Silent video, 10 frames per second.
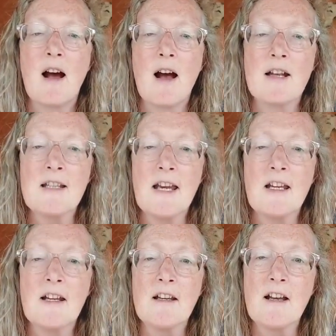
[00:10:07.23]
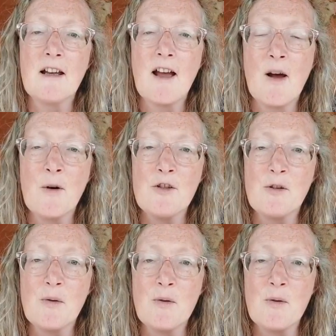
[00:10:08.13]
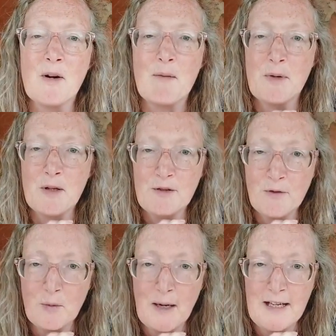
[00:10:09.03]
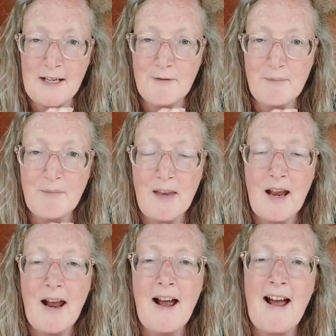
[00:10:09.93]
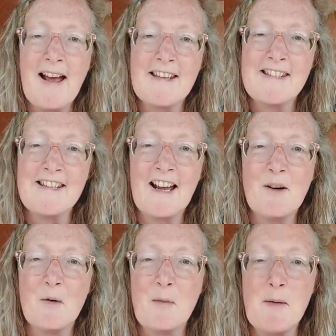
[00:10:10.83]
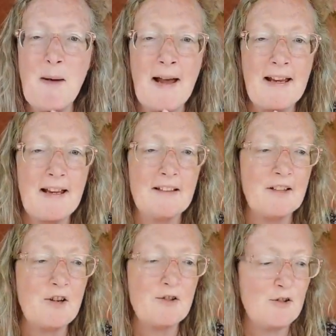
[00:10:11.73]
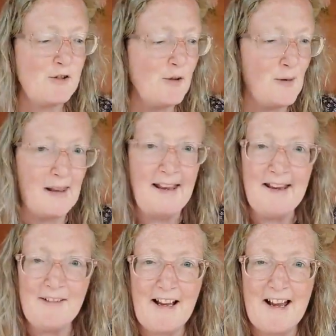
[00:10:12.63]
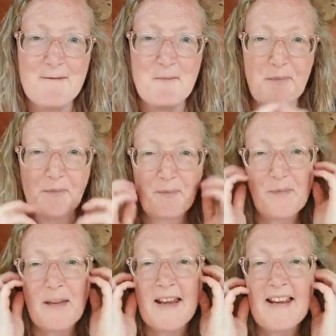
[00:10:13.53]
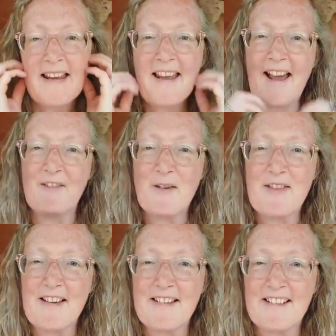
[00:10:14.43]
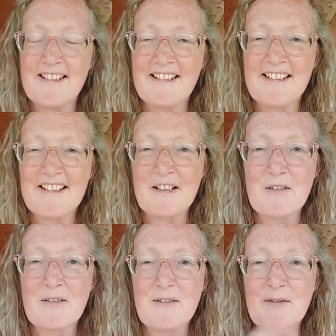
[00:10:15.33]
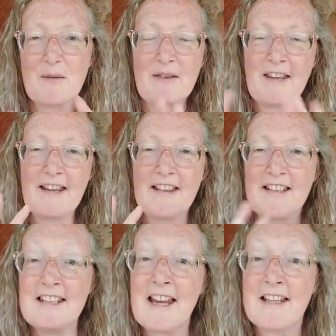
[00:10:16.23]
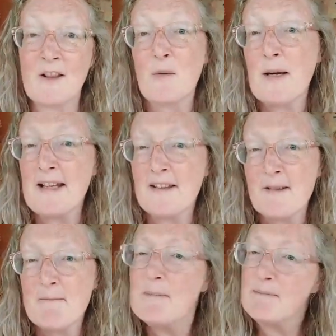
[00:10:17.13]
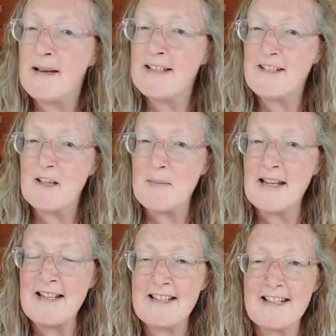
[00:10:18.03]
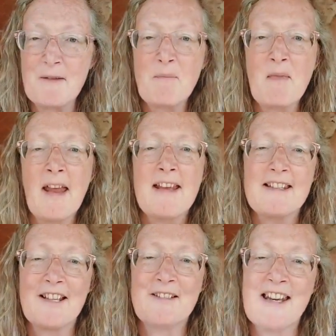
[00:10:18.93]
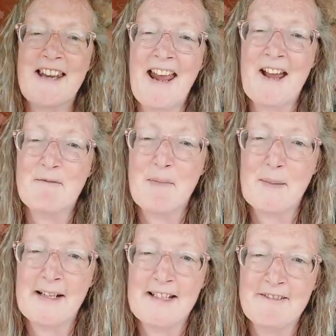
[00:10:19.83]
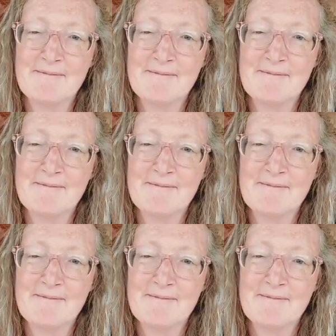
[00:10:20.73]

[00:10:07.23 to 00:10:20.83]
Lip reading: I wish you all a beautiful week, and I will be back shortly. With the day, the week, the message in the minutes. So take care. Bye bye.